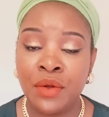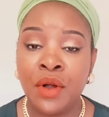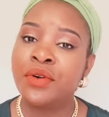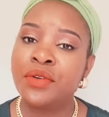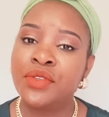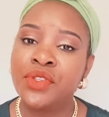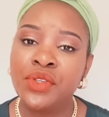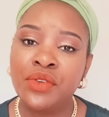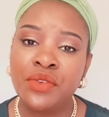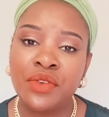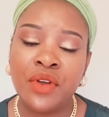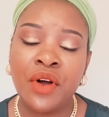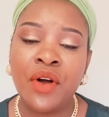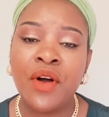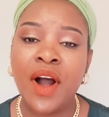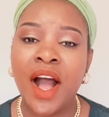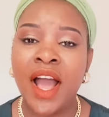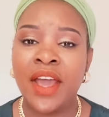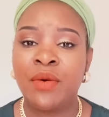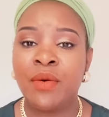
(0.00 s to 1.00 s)
because you
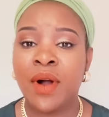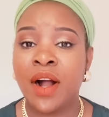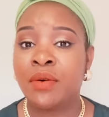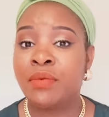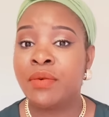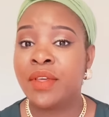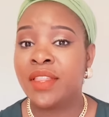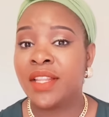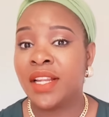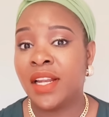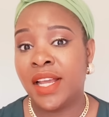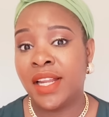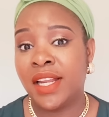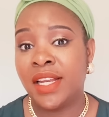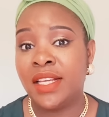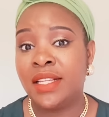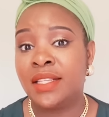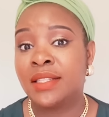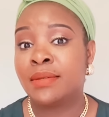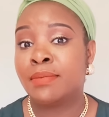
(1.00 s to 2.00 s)
know I work with
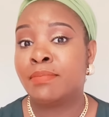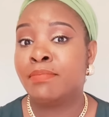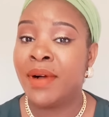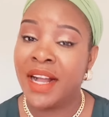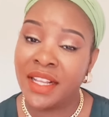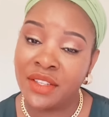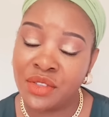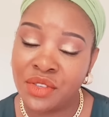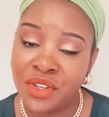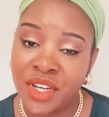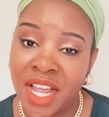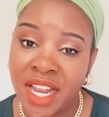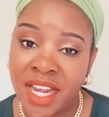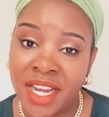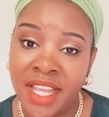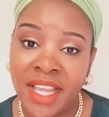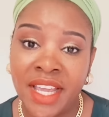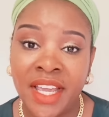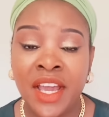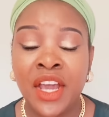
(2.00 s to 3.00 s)
ladies
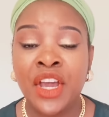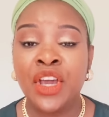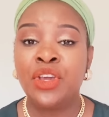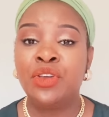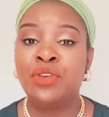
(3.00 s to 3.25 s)
personally.